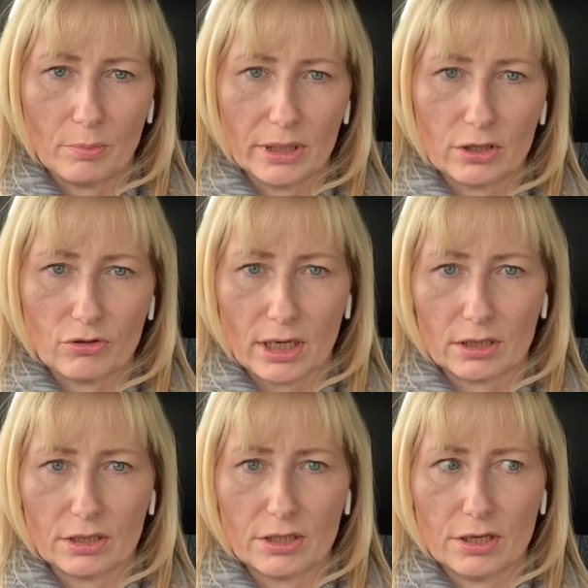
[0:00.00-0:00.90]
being
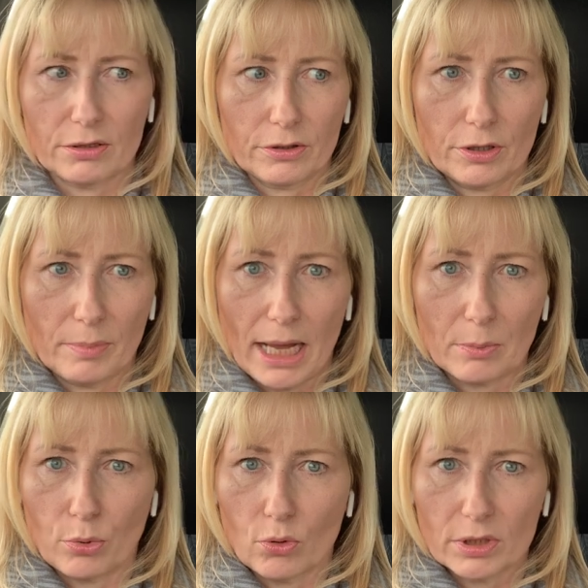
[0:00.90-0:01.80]
attracted to the
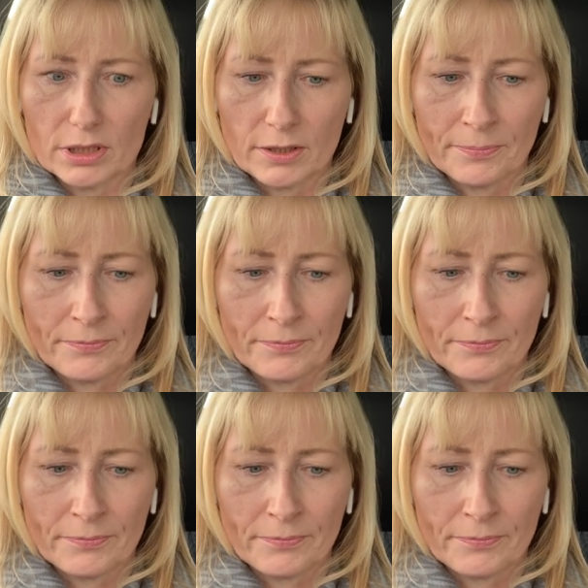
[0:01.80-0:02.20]
bad boys.